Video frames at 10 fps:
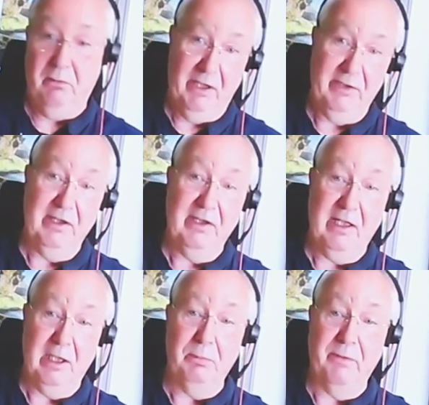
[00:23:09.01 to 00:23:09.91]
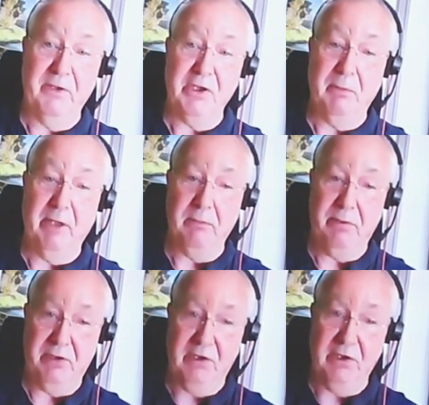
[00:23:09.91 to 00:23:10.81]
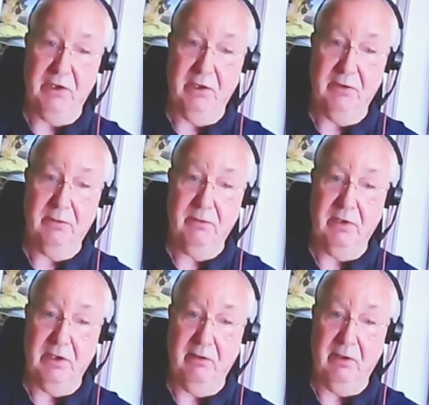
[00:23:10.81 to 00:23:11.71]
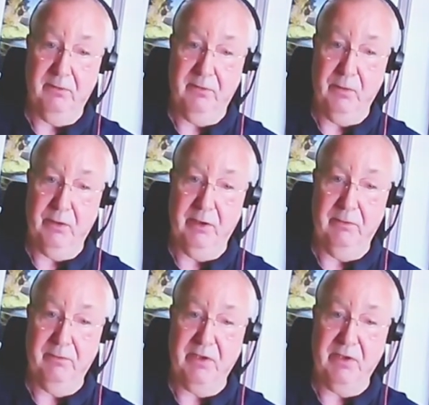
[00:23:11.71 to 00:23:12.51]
you might need the help of a shamanic practitioner to do that for you.